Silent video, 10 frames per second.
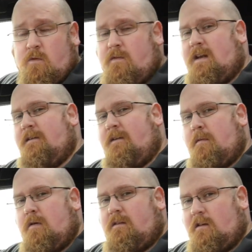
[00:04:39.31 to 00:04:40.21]
with any
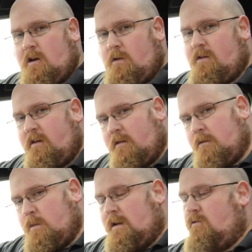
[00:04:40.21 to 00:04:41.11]
fabric, so loose
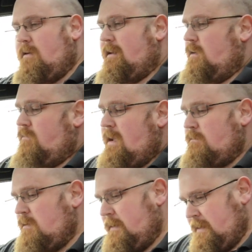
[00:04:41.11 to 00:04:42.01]
items will rattle
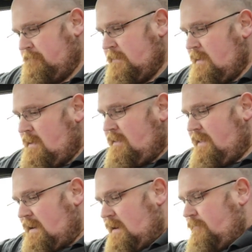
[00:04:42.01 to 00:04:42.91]
around a bit.
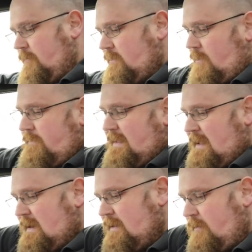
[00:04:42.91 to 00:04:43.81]
Then in front of the
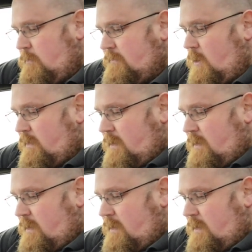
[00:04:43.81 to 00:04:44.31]
gear lever we've got a